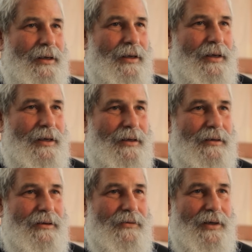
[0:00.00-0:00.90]

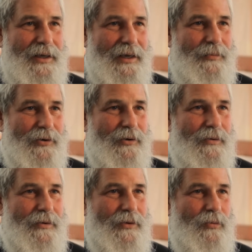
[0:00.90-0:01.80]
In the
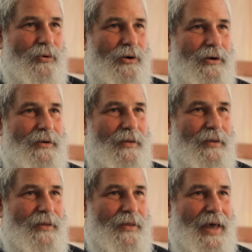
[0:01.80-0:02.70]
Hebrew, the word
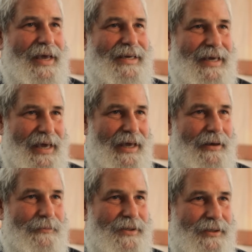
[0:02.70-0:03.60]
they
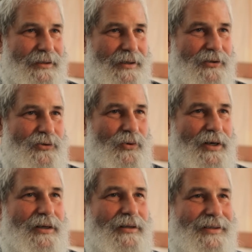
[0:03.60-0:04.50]
camped is
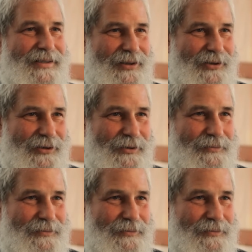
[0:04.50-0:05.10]
written in the singular.